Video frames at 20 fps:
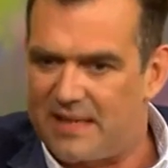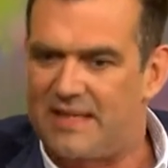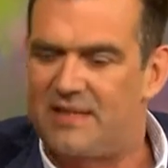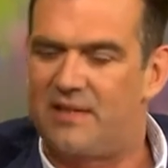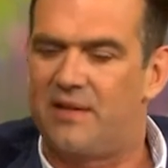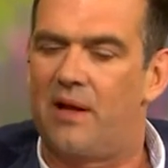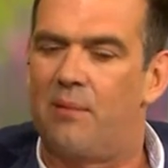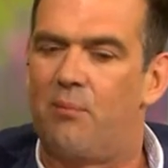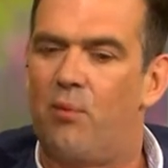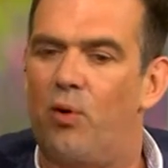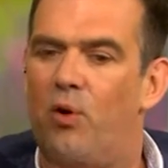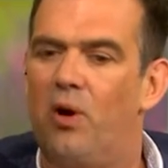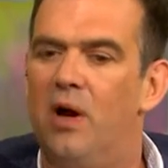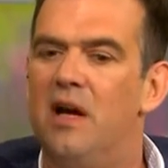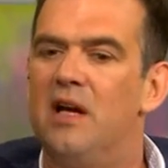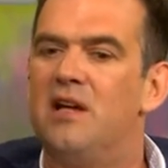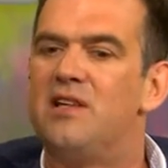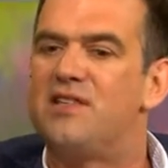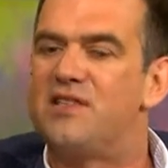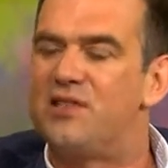Is there not more
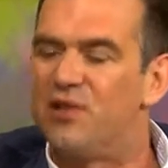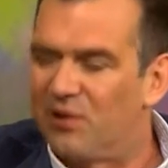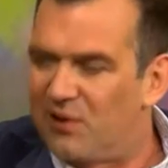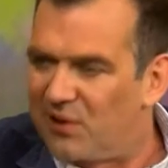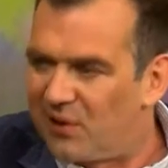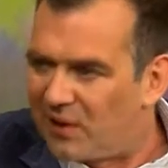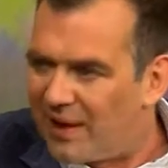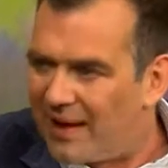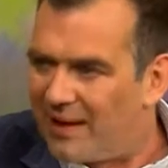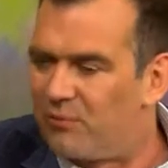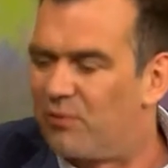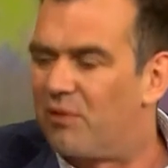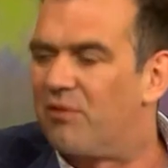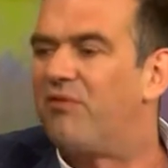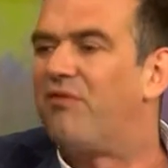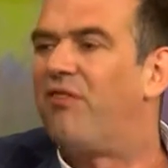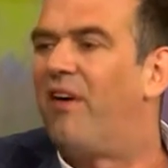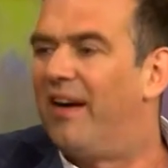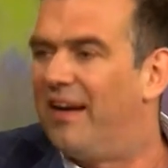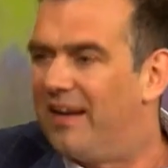subtle and
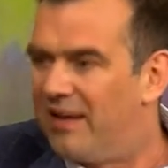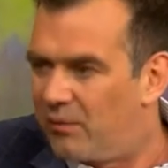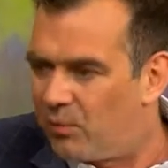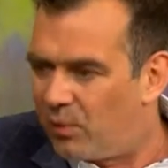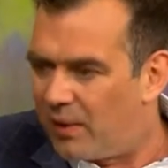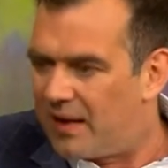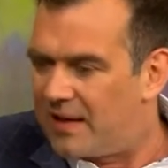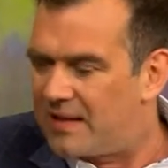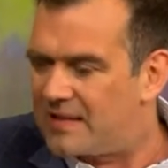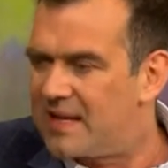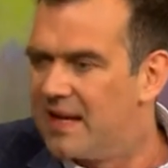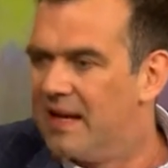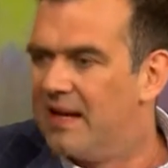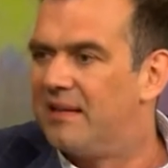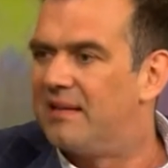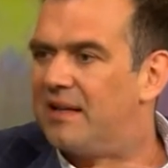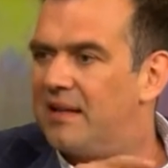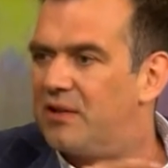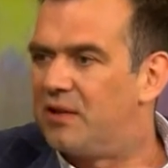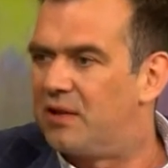refined ways
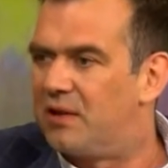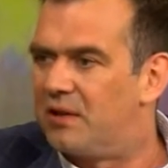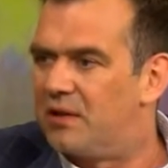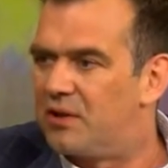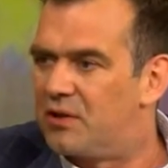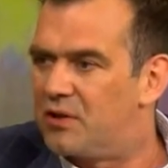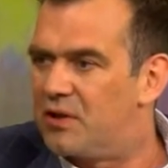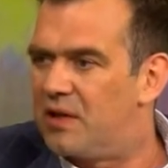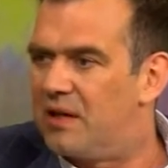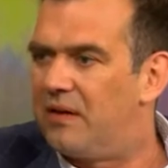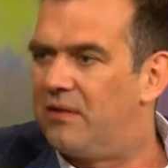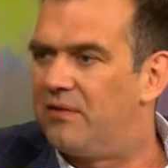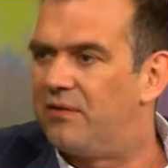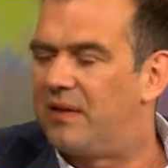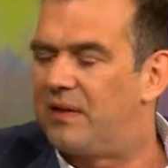that you can achieve,